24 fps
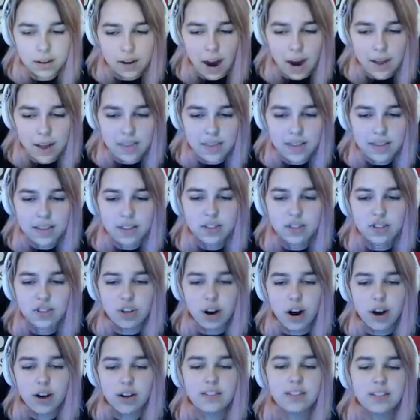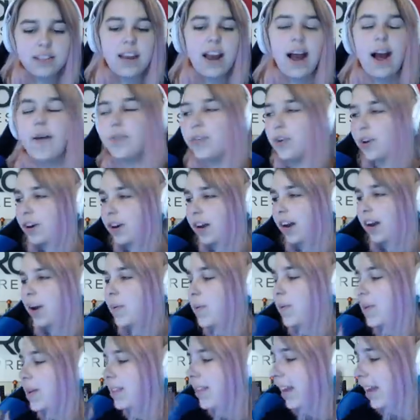I think the stars, yeah, they're gonna
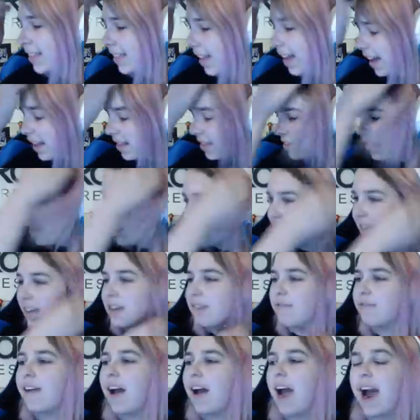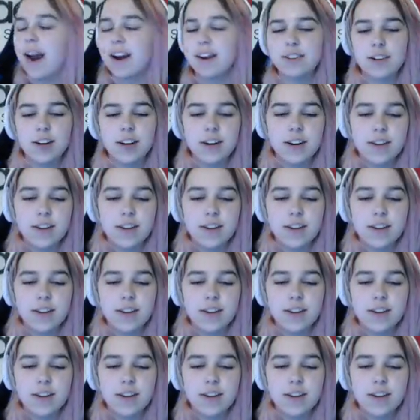be like that lucky factor